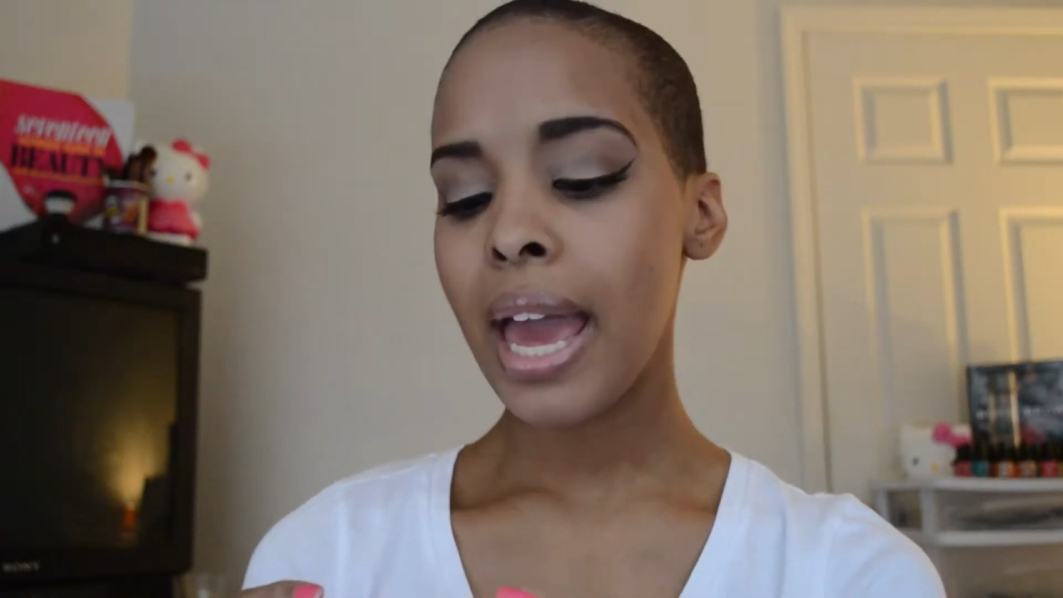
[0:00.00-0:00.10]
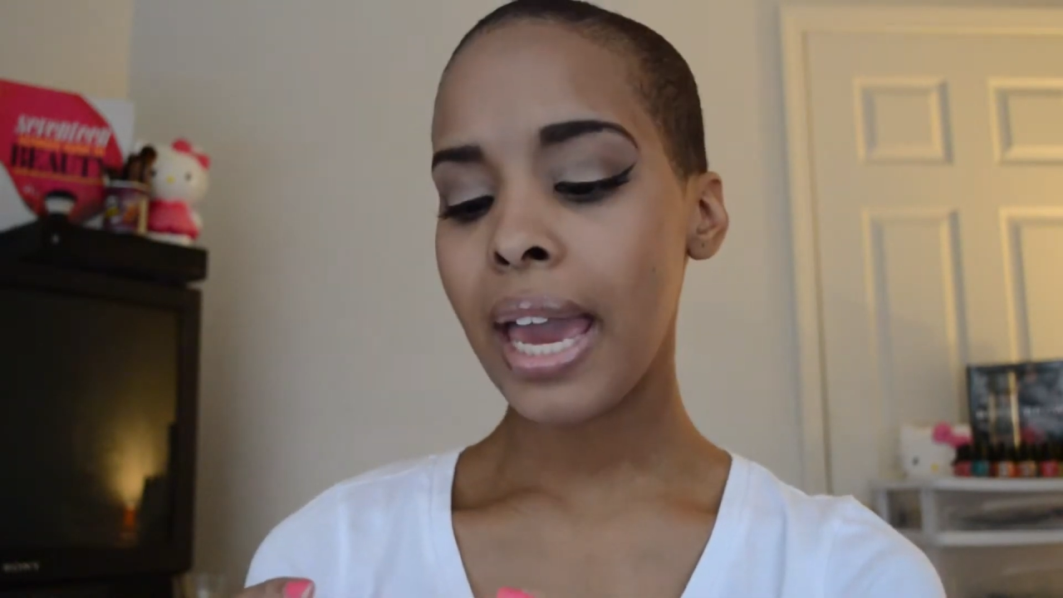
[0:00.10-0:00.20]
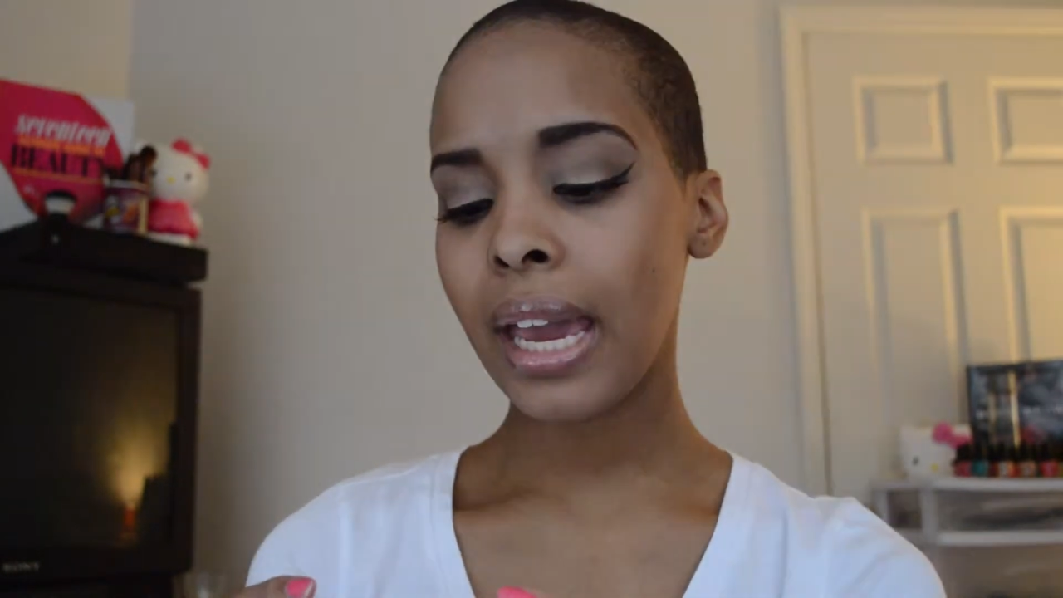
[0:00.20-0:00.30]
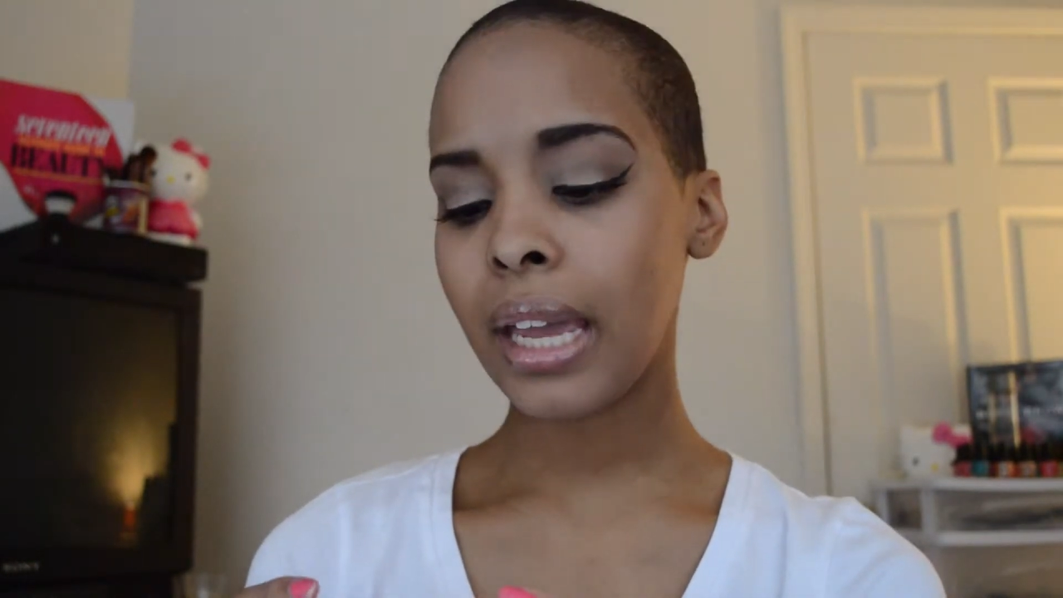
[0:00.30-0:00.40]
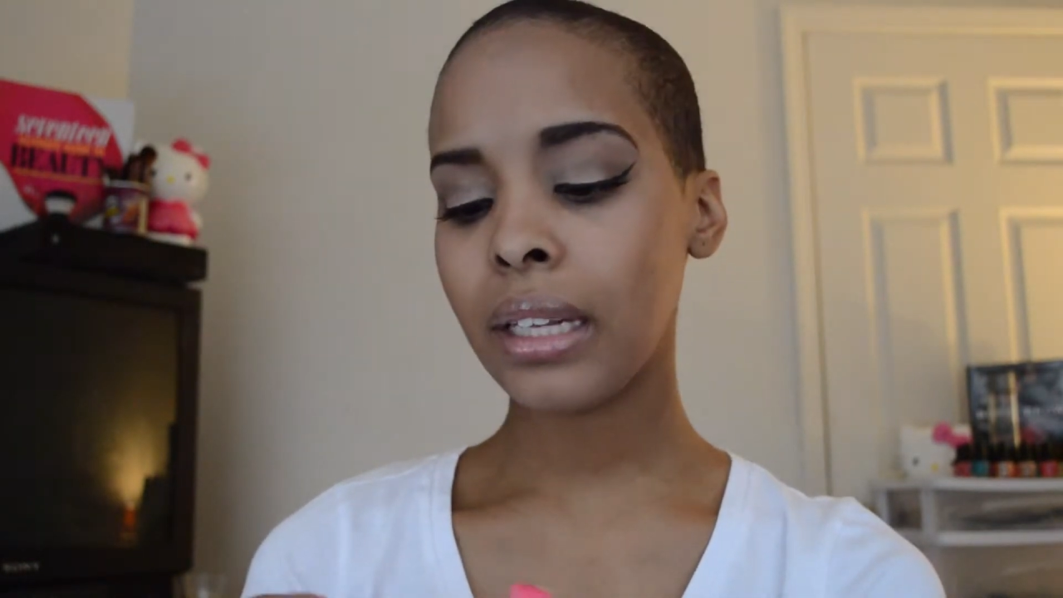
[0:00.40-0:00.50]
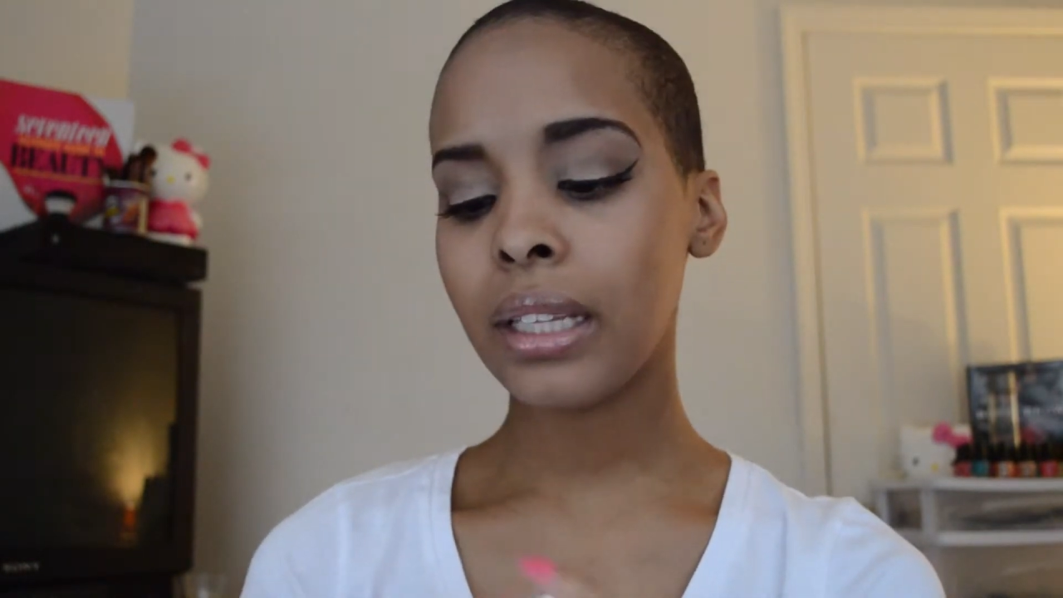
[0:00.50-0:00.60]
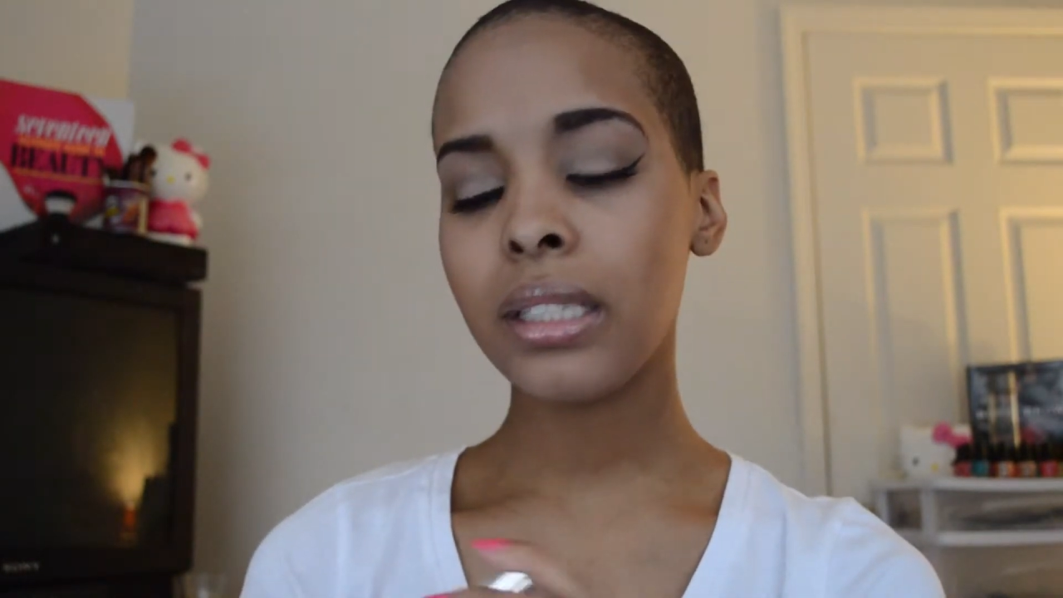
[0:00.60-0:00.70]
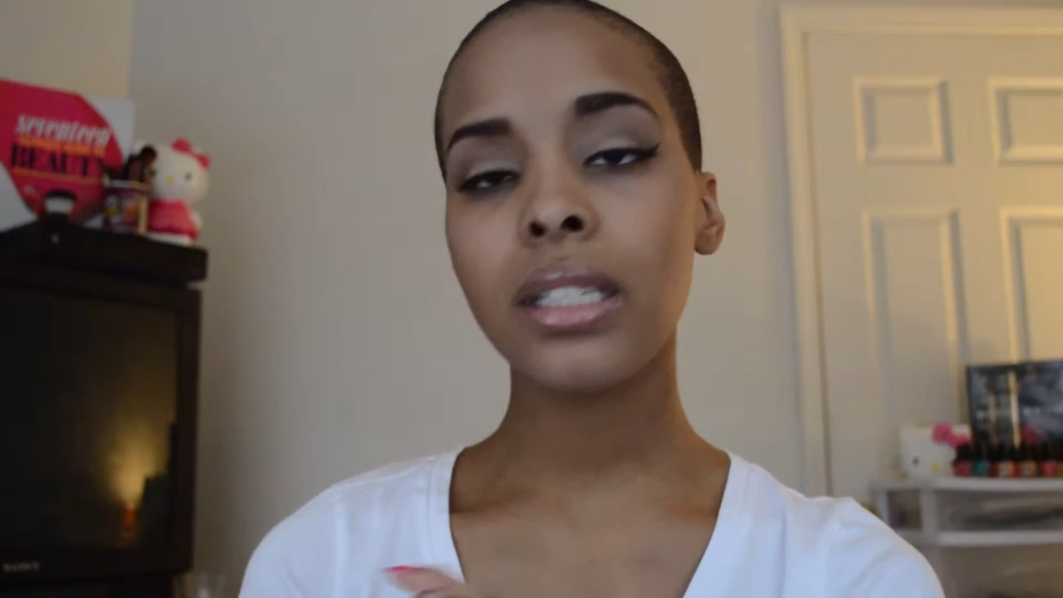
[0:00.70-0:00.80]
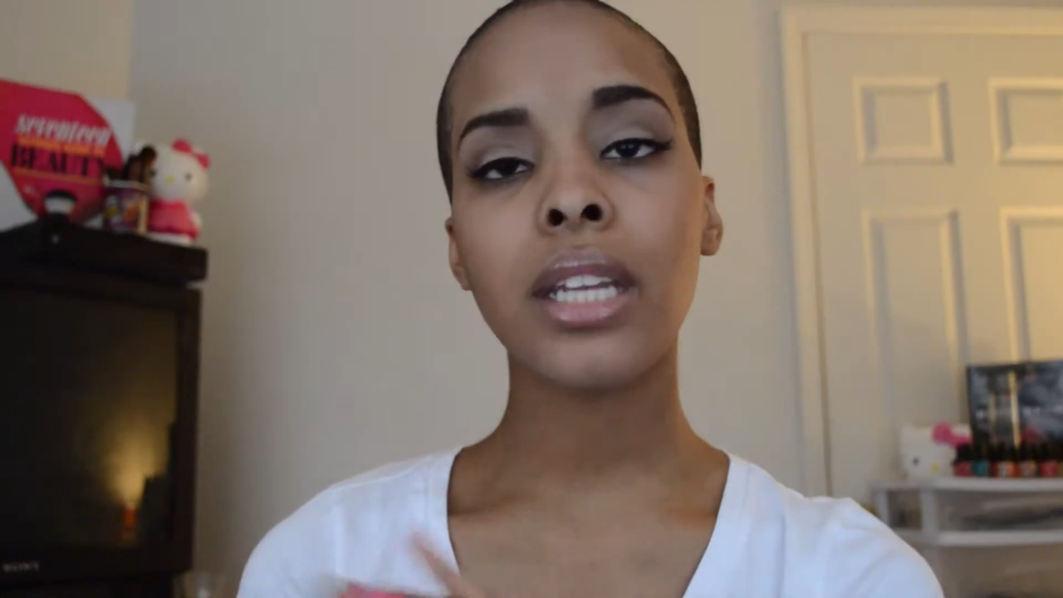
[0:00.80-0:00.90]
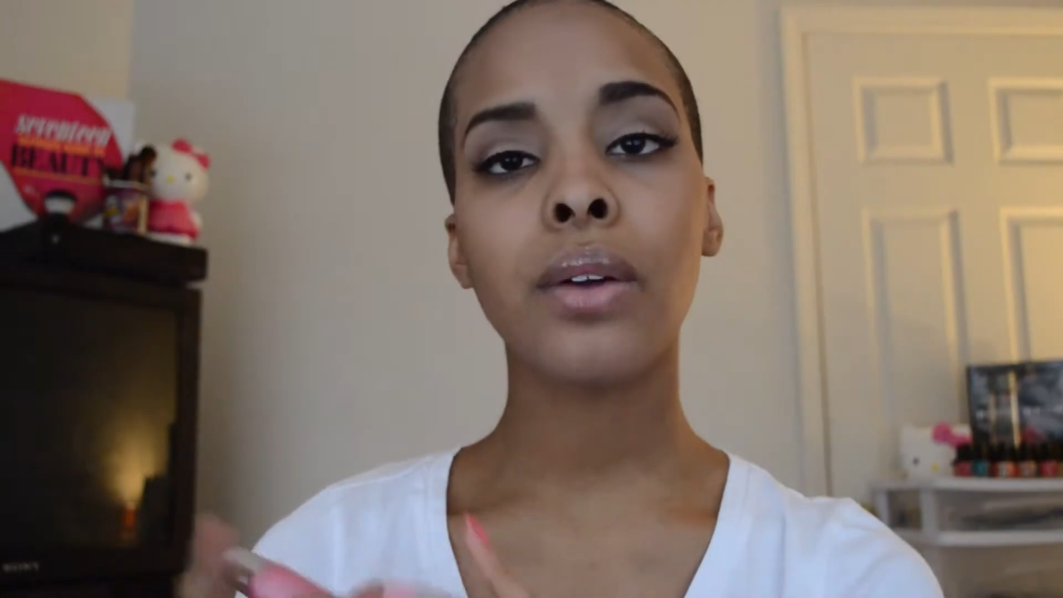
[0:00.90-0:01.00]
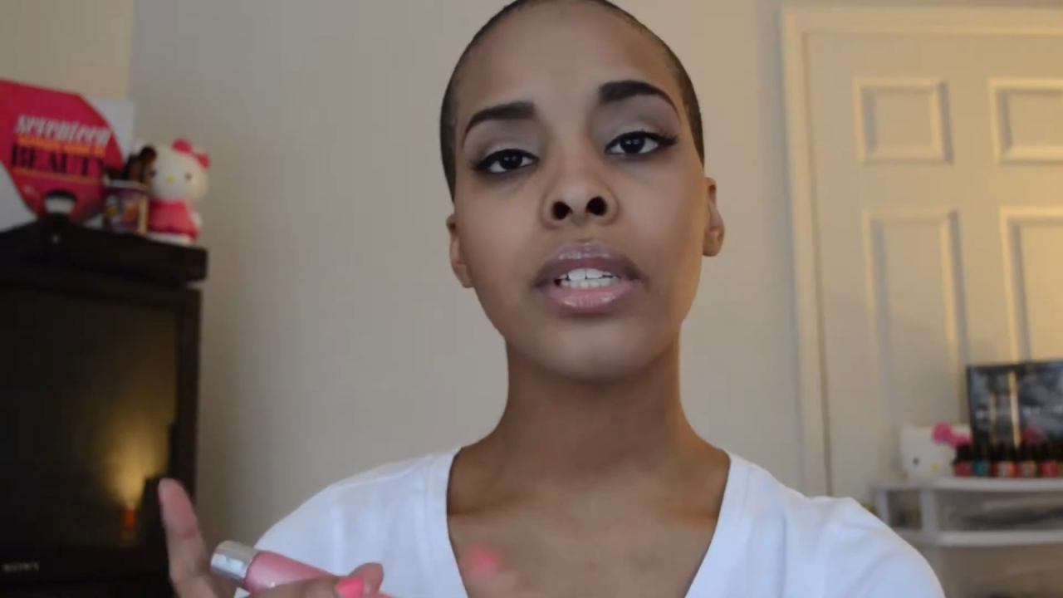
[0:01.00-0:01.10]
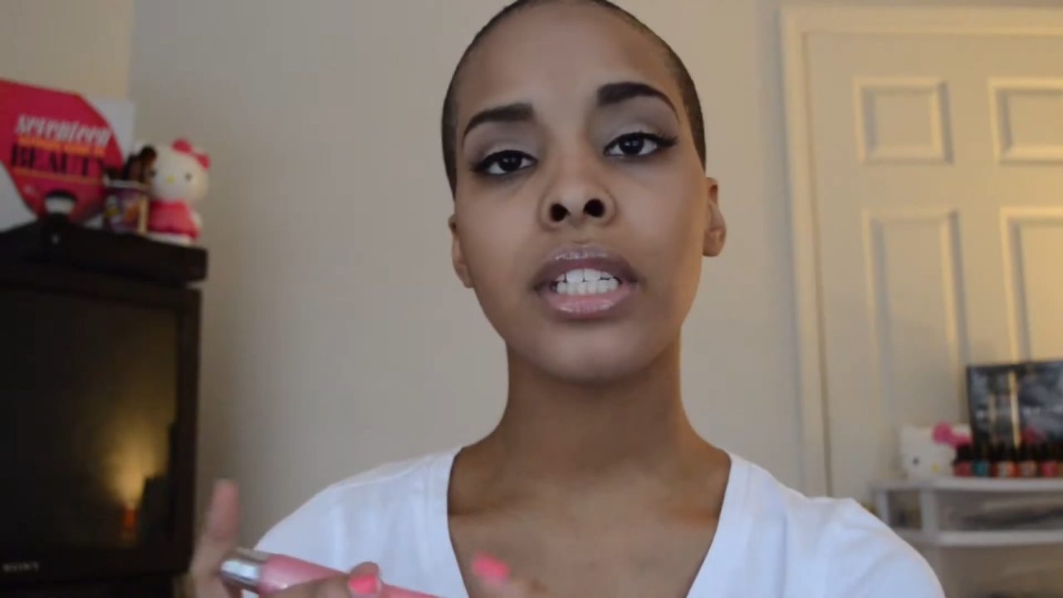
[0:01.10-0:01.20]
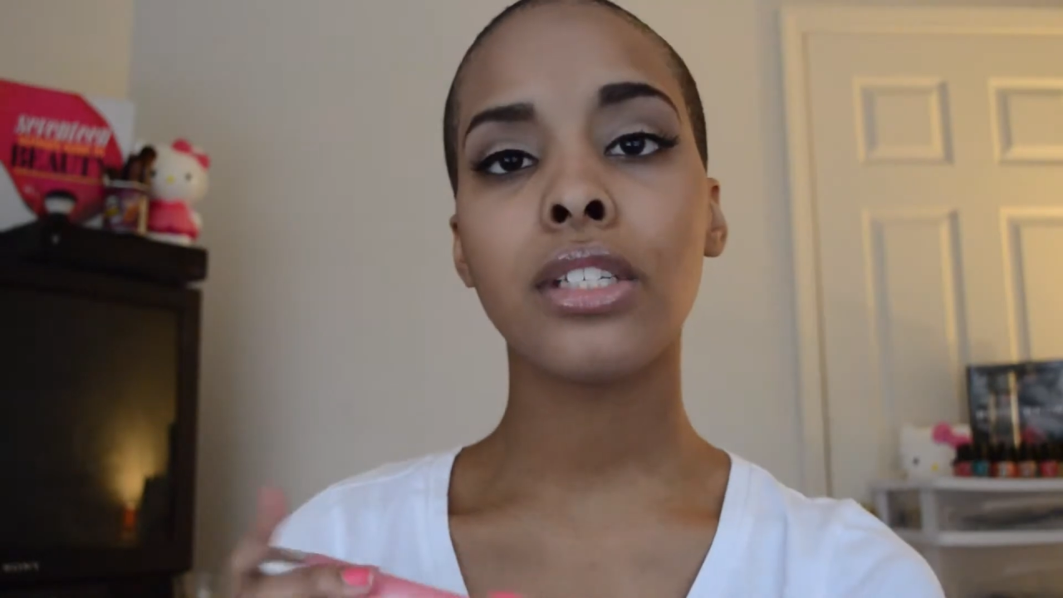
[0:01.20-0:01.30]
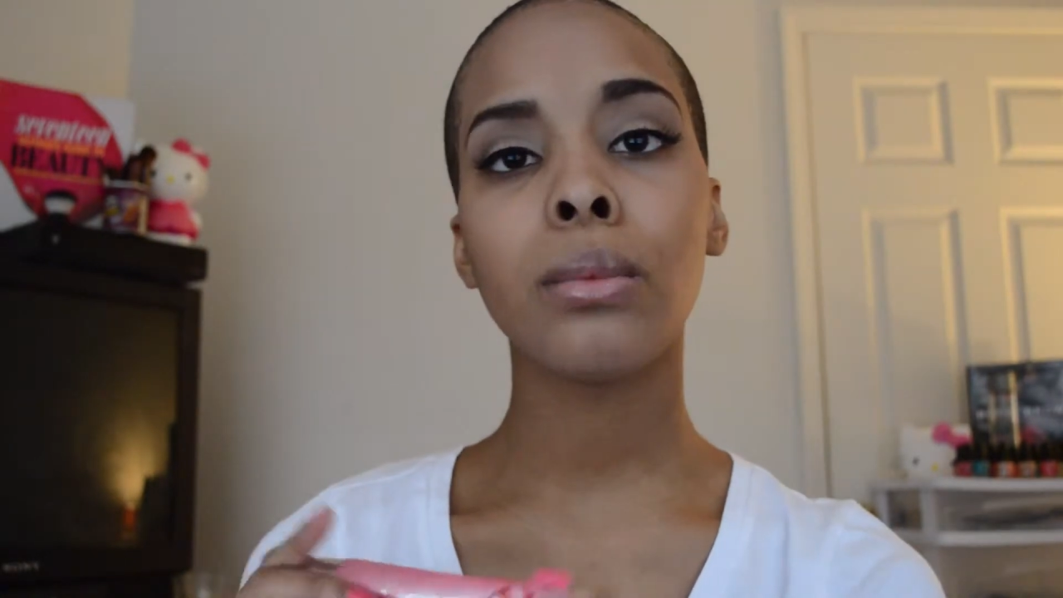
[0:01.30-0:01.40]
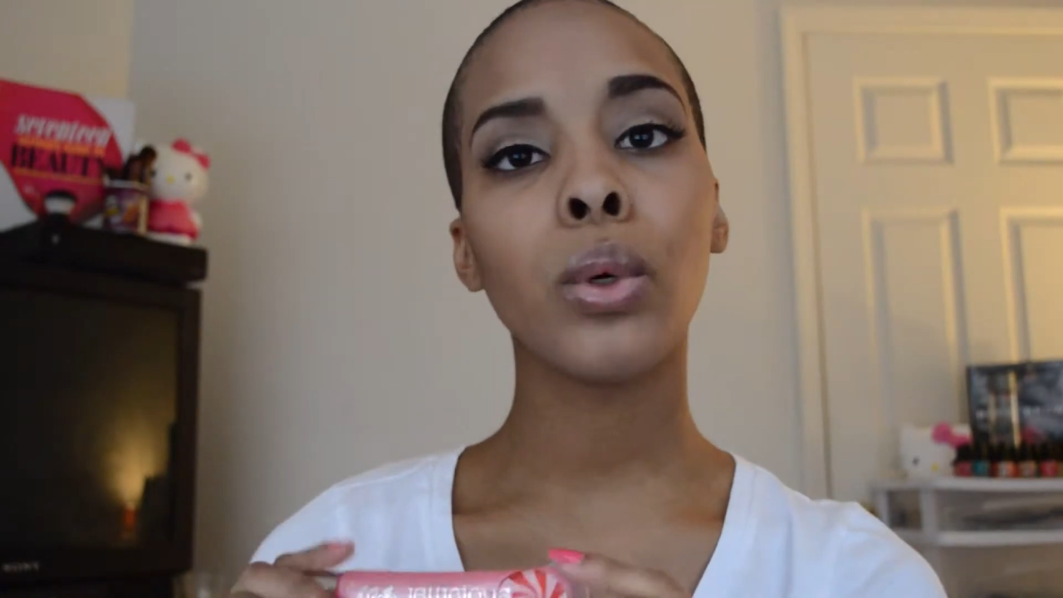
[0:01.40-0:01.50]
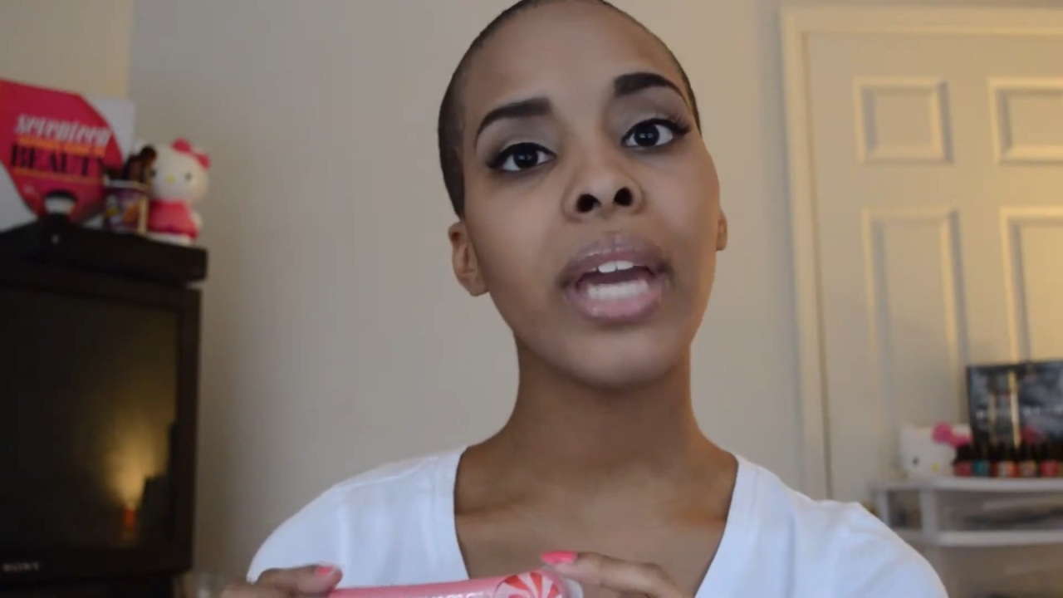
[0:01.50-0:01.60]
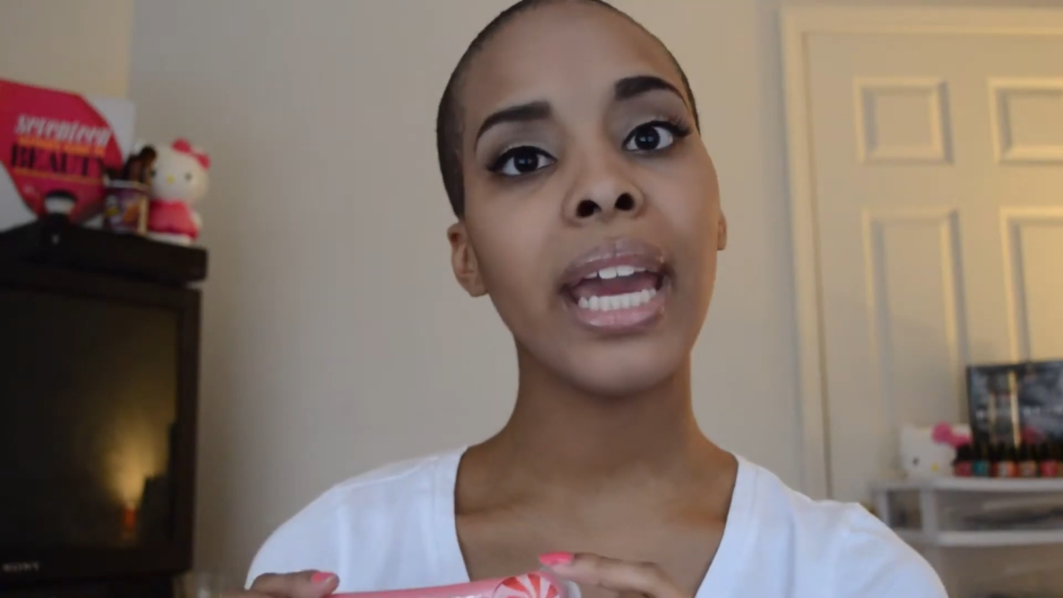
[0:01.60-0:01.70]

and this is Irresistible